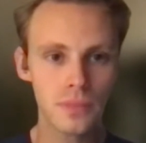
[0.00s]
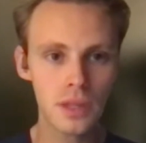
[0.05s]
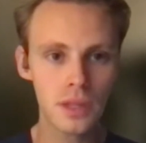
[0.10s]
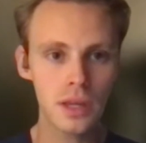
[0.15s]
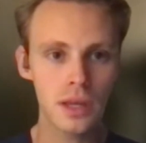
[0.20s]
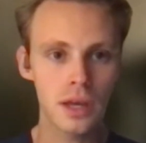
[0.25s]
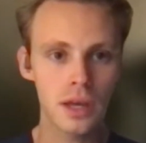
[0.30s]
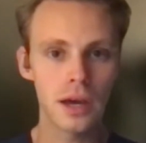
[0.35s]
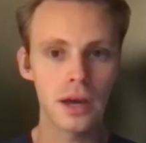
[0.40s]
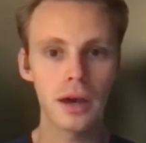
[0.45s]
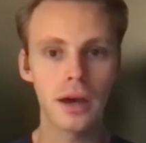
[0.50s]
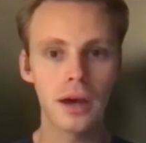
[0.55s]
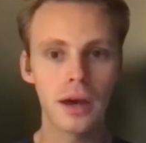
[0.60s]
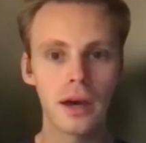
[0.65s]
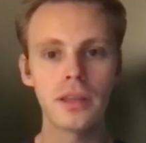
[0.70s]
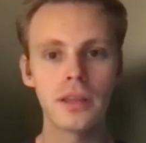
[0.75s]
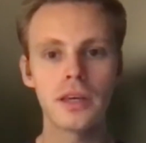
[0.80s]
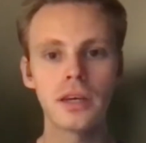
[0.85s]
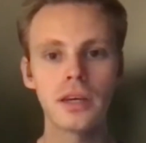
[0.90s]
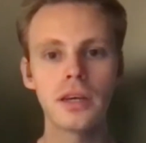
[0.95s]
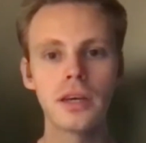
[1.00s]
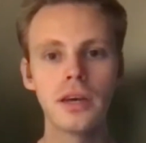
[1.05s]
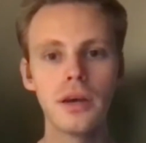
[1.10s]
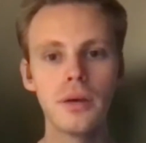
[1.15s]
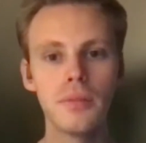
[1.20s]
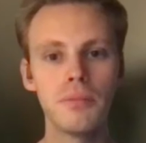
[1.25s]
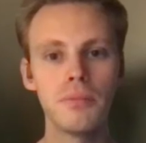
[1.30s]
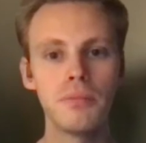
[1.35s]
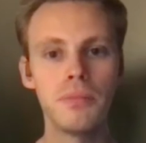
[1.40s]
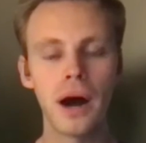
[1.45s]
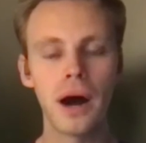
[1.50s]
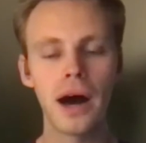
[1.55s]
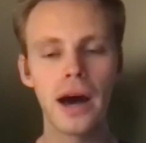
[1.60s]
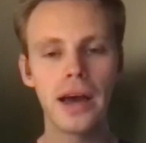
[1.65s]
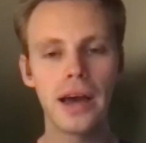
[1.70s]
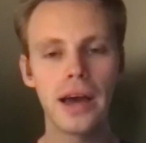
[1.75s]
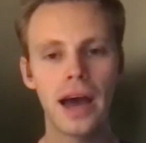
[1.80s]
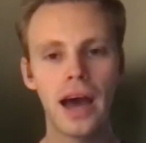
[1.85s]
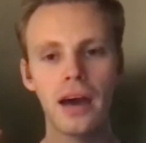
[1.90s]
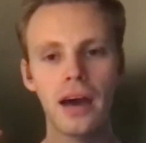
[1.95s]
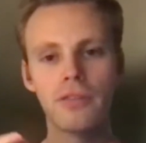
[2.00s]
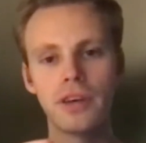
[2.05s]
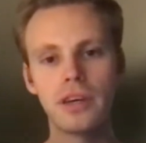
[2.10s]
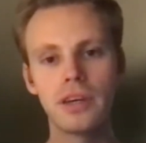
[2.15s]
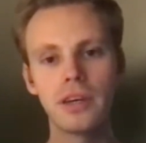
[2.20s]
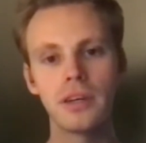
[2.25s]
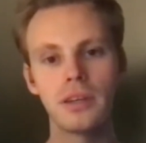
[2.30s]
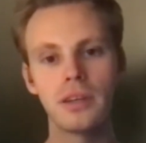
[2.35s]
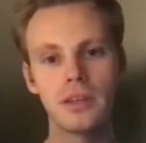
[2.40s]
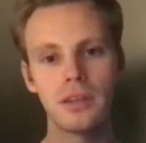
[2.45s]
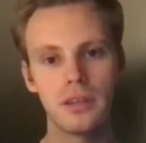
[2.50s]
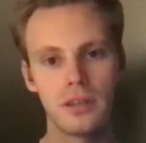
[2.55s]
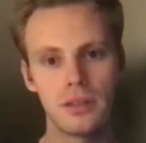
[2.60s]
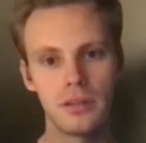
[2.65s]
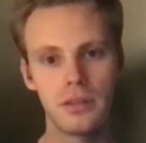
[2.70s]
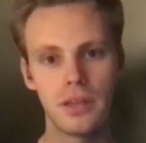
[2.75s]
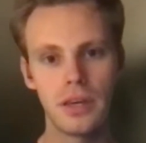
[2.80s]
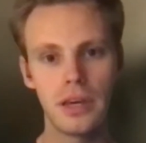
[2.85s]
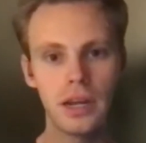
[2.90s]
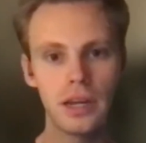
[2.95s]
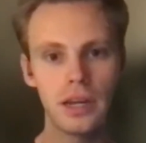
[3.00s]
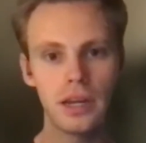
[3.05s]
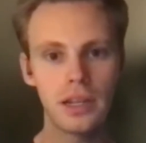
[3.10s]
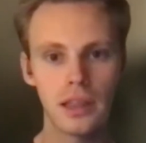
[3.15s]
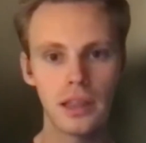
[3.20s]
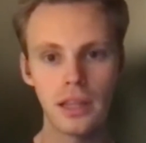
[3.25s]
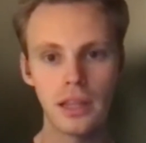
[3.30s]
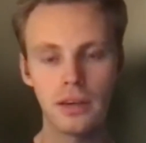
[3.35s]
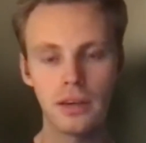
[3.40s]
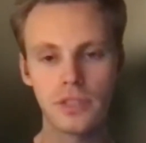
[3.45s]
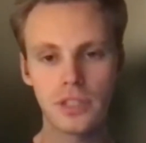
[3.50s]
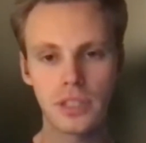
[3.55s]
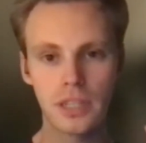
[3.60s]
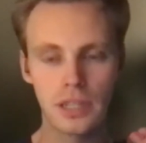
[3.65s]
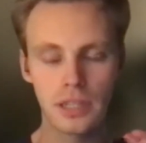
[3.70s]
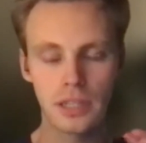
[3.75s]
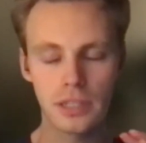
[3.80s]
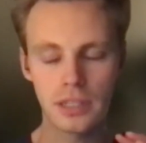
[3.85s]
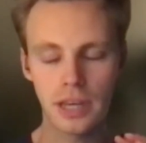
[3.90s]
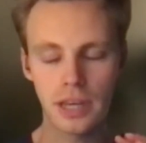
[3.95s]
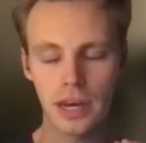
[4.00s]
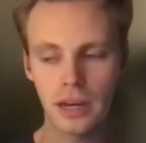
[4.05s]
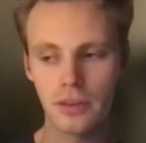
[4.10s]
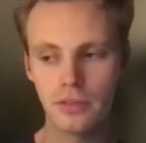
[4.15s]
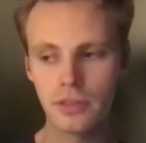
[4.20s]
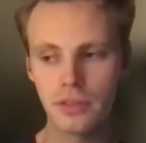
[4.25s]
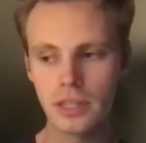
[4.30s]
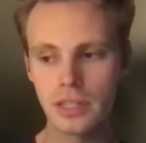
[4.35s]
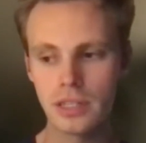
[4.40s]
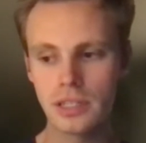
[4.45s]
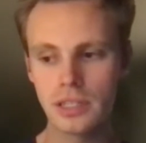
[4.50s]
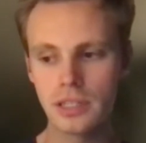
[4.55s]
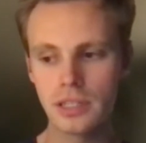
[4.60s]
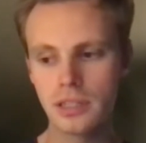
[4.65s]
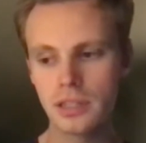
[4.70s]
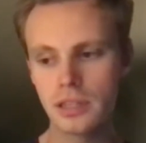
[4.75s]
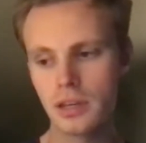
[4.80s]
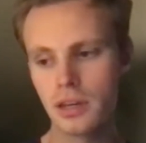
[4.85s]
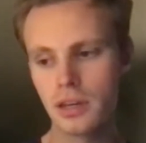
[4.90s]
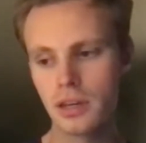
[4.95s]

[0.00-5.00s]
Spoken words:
And I think by having data that lives inside of these